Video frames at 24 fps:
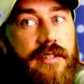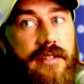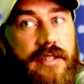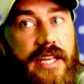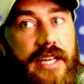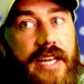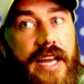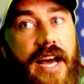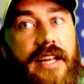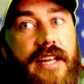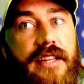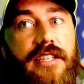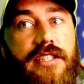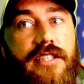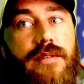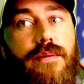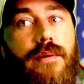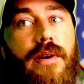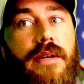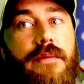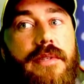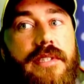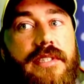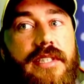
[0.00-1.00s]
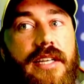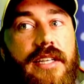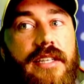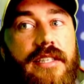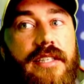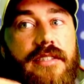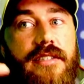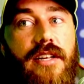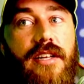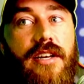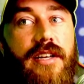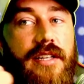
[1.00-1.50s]
The other 20% is
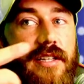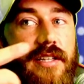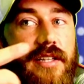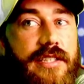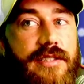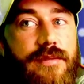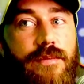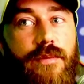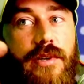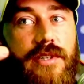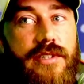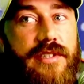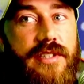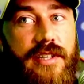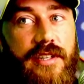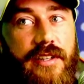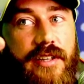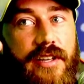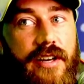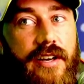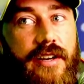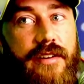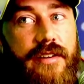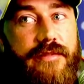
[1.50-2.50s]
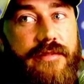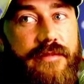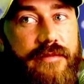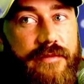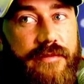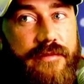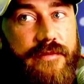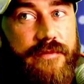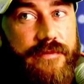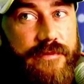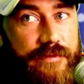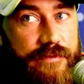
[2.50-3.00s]
like, let's watch the live.
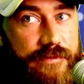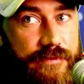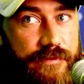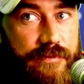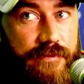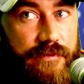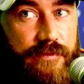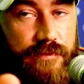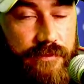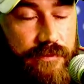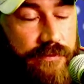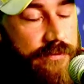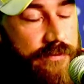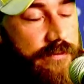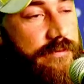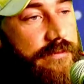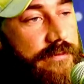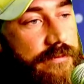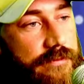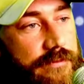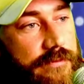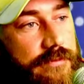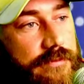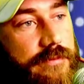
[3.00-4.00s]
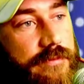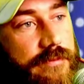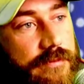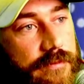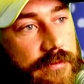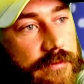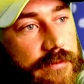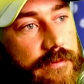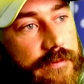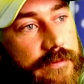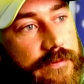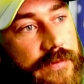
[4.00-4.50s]
yeah, see if you're in the
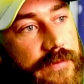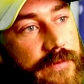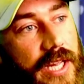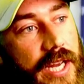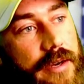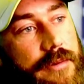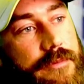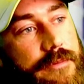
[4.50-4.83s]
box.